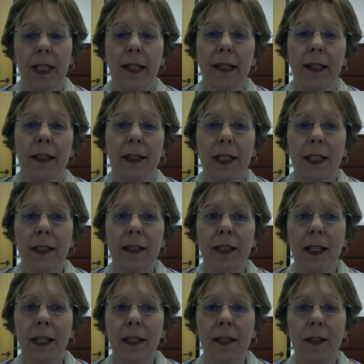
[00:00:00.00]
And then at
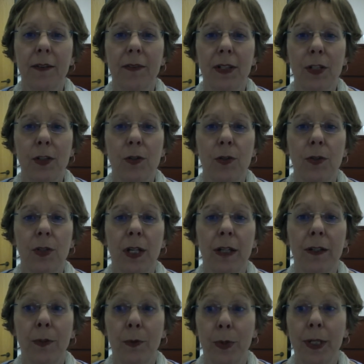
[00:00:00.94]
the end of each,
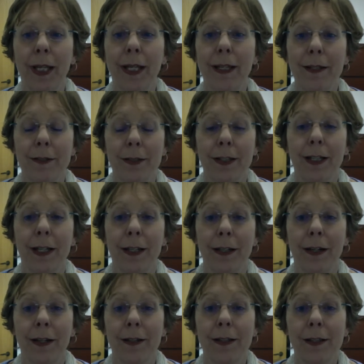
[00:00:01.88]
and you engage in
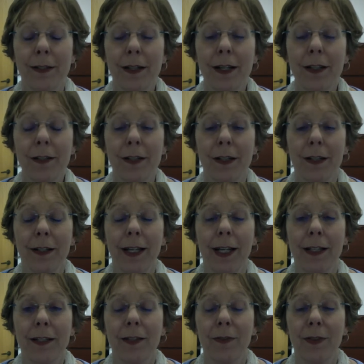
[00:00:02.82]
a discussion
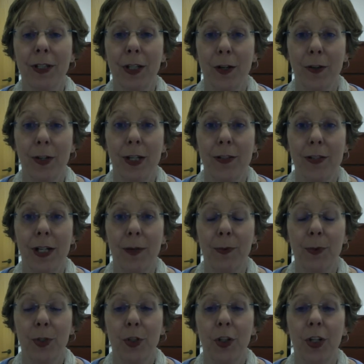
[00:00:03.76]
activity on that
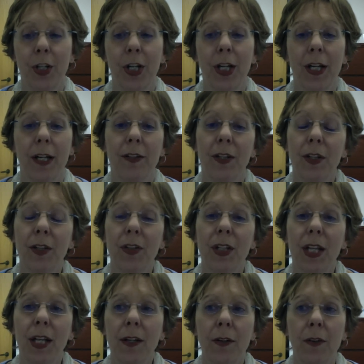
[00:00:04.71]
chapter. And then at
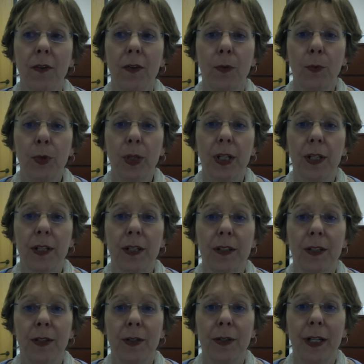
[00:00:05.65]
the end of the week,
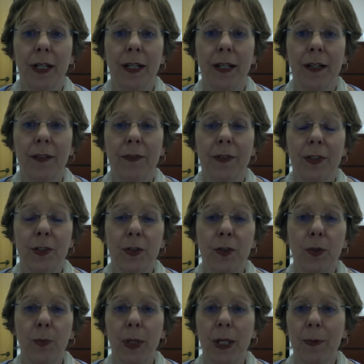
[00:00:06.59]
you'll have a
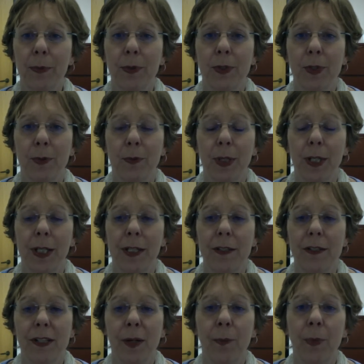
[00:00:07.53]
short paper to
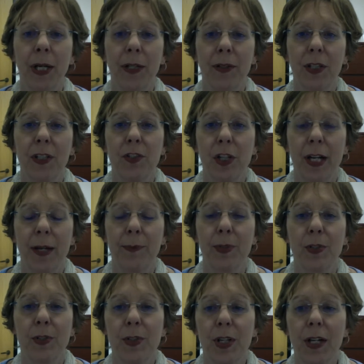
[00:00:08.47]
write about the
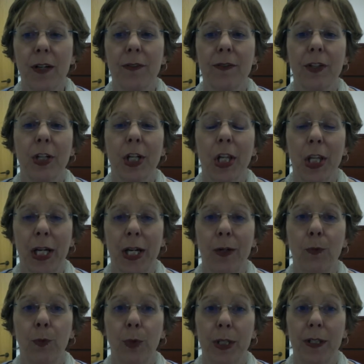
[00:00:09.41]
chapters covered
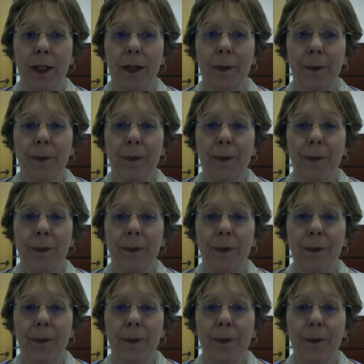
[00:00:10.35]
that week.